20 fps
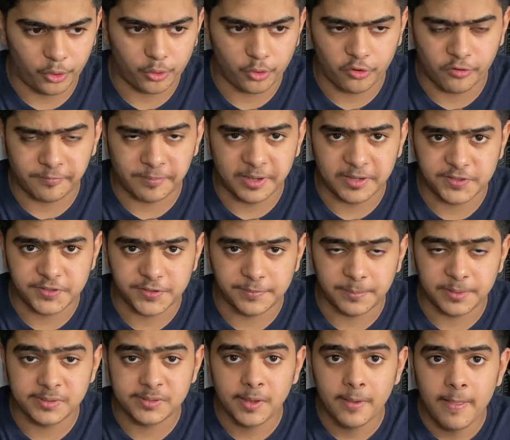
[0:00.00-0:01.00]
or two of my
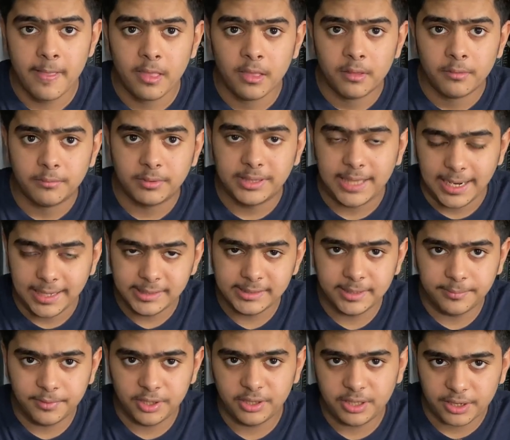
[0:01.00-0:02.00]
achievements, but that is
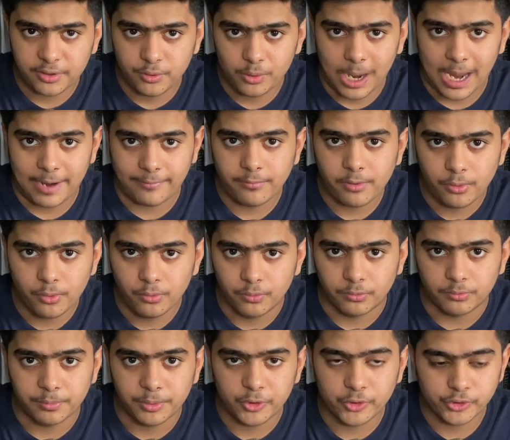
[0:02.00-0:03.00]
something that you have to
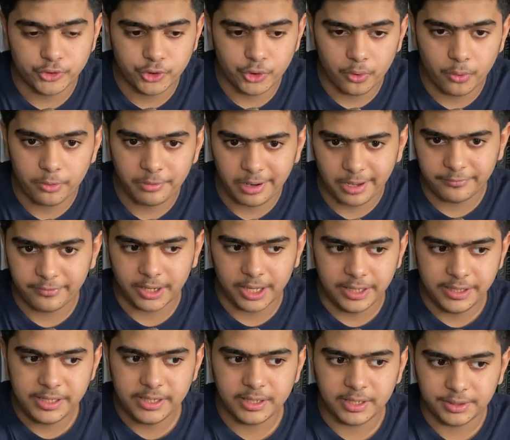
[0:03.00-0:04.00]
do because you don't have
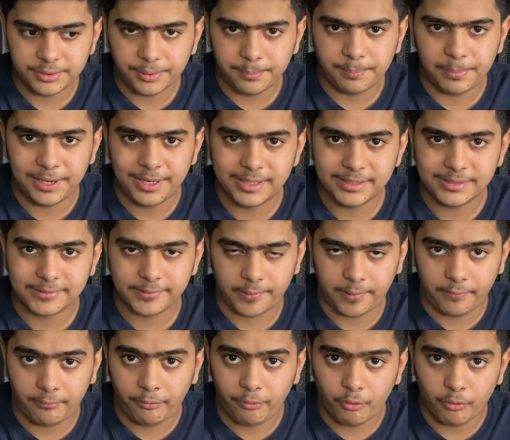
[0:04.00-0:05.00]
any other place
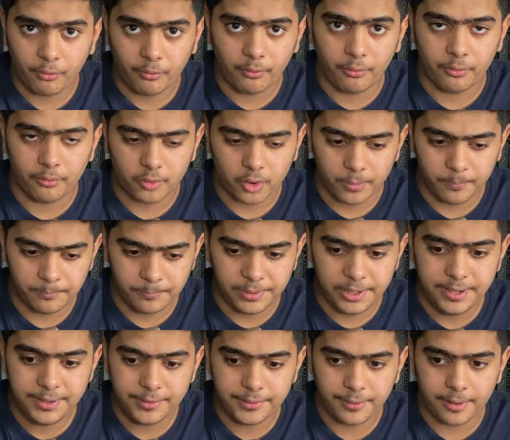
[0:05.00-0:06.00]
in your
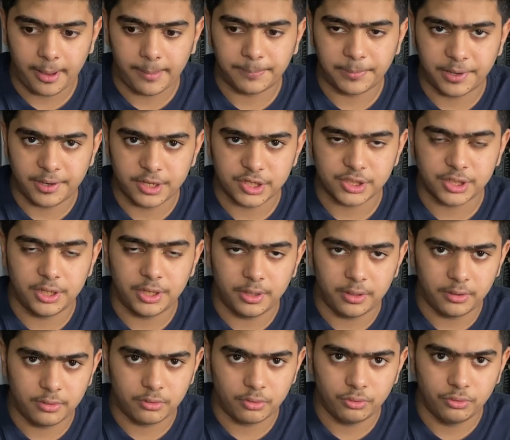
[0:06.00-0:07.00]
complete application
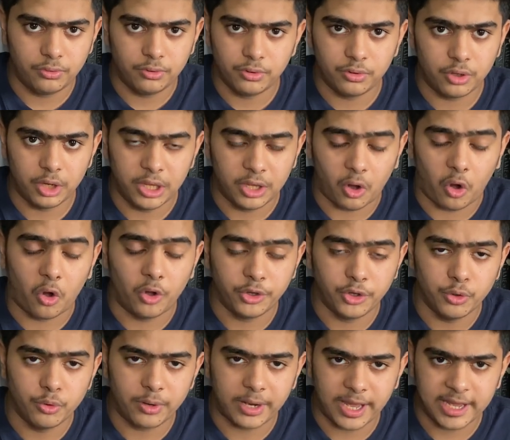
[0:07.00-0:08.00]
on
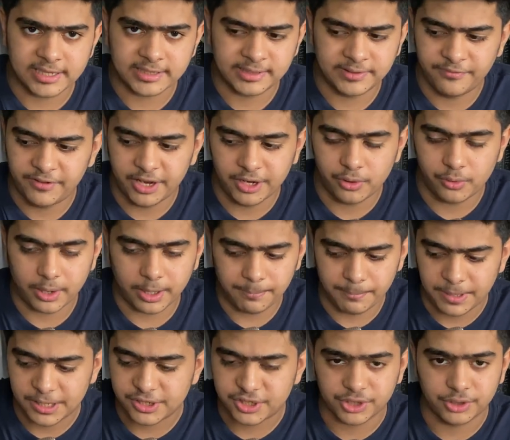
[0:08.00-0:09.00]
UCAS where you can
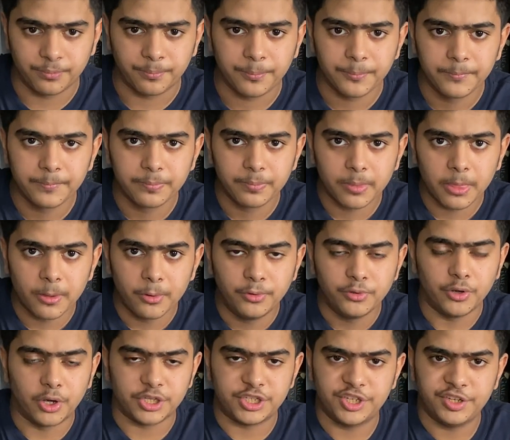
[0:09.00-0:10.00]
mention
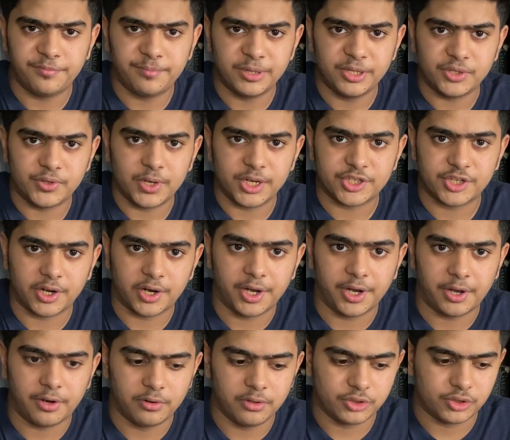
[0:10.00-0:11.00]
your achievements, your
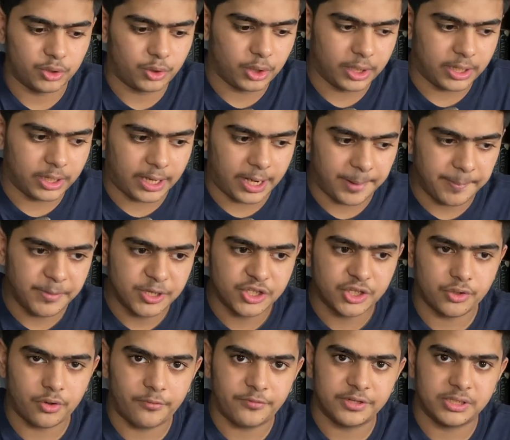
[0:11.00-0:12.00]
extracurriculars. So the
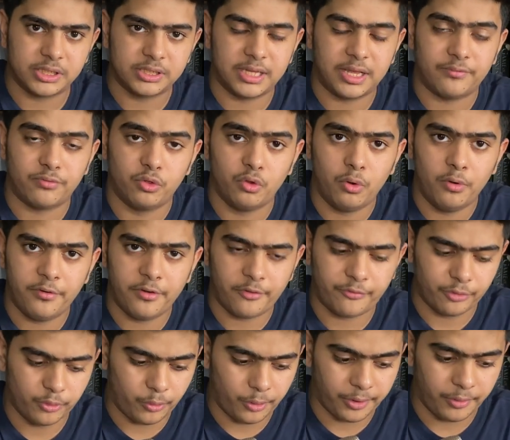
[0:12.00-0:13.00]
admissions officers have no way
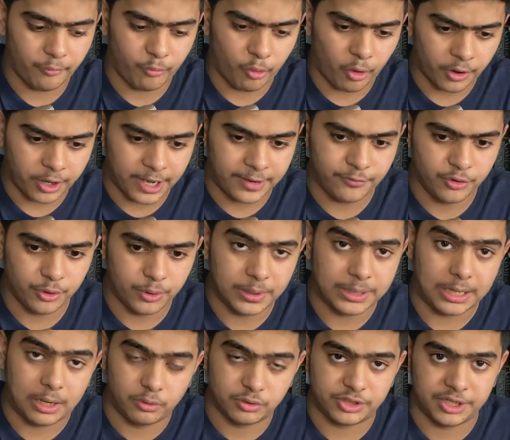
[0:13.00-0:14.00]
of knowing what have you
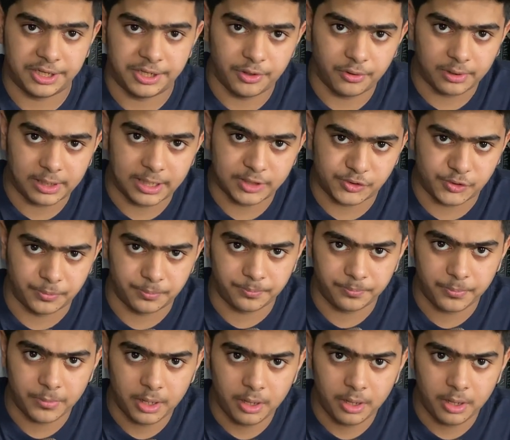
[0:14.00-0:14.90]
done outside your classroom.